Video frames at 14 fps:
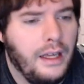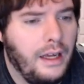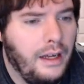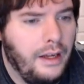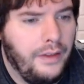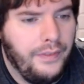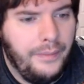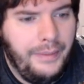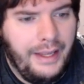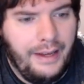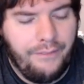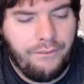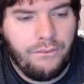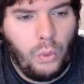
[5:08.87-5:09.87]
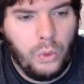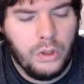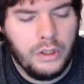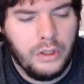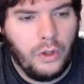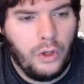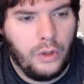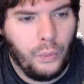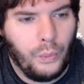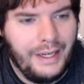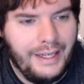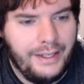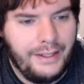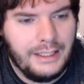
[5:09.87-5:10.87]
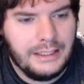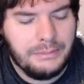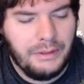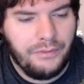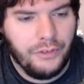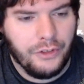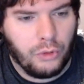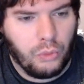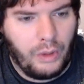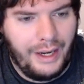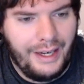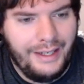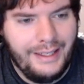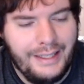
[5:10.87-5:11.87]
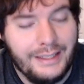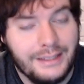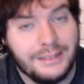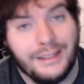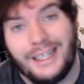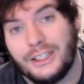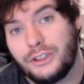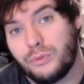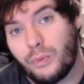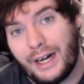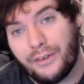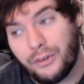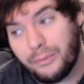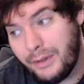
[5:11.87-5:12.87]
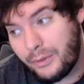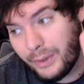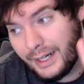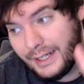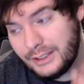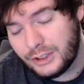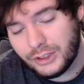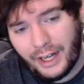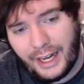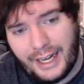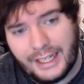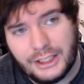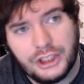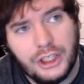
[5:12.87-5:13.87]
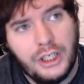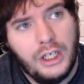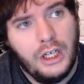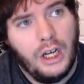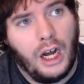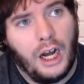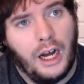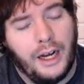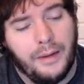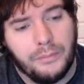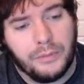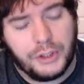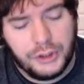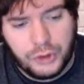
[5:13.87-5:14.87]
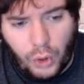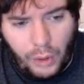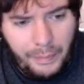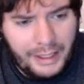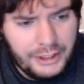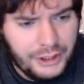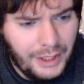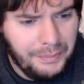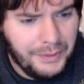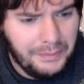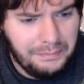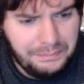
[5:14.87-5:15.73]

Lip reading: Then we have 4 wedding announcement for the grindy / Ragdoll midrange / control matchups.